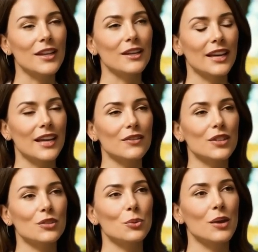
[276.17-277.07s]
why so many
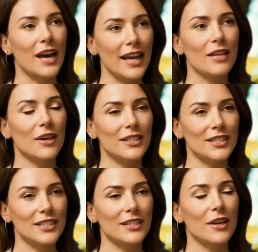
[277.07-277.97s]
men call it a game
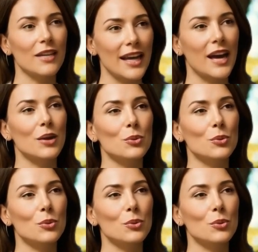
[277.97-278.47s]
changer.